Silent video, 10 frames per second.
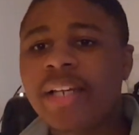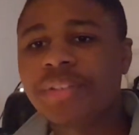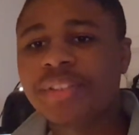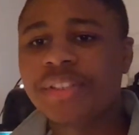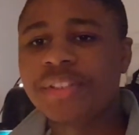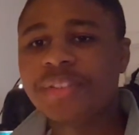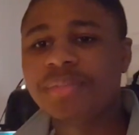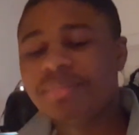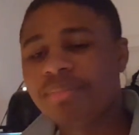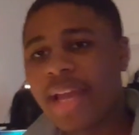like go
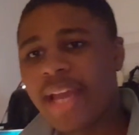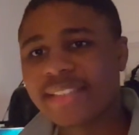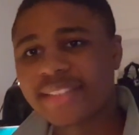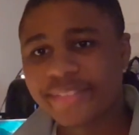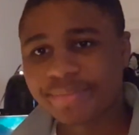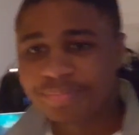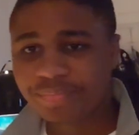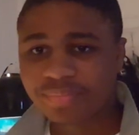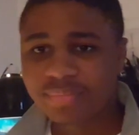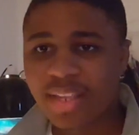to, bask.
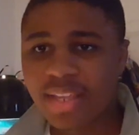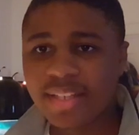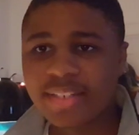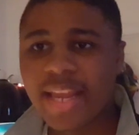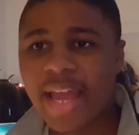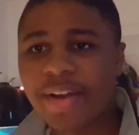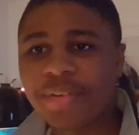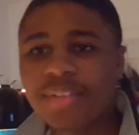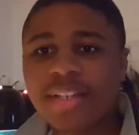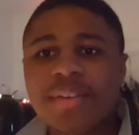
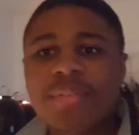Now,